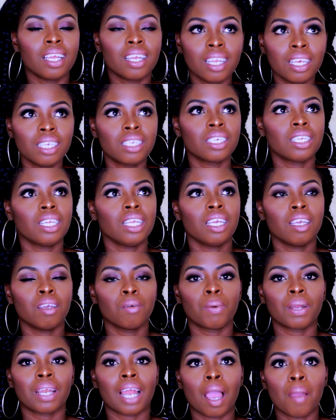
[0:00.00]
Initially,
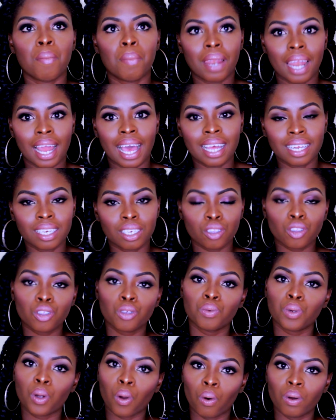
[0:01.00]
when I planned
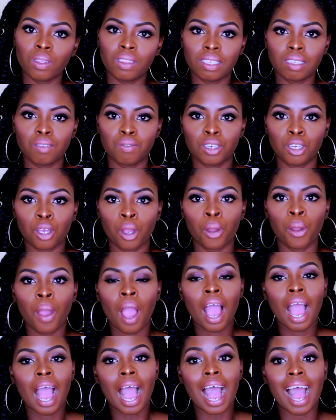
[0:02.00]
to record this video,
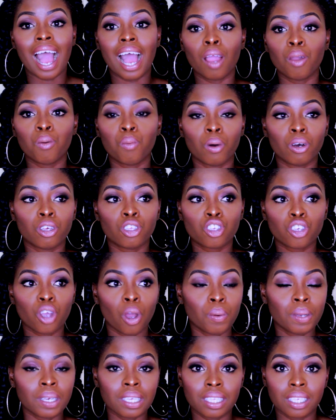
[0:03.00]
I was
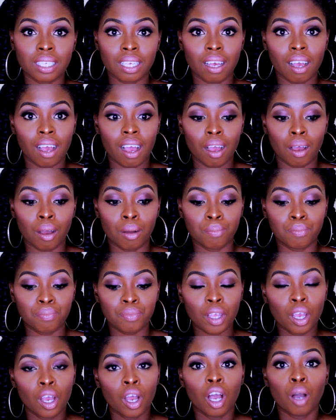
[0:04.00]
going to
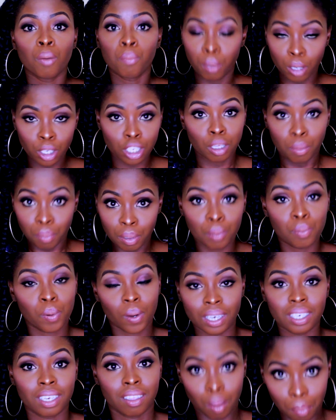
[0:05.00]
push some people
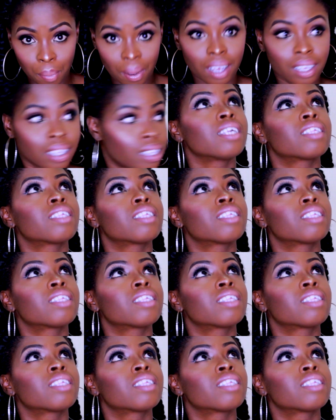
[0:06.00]
under the bus.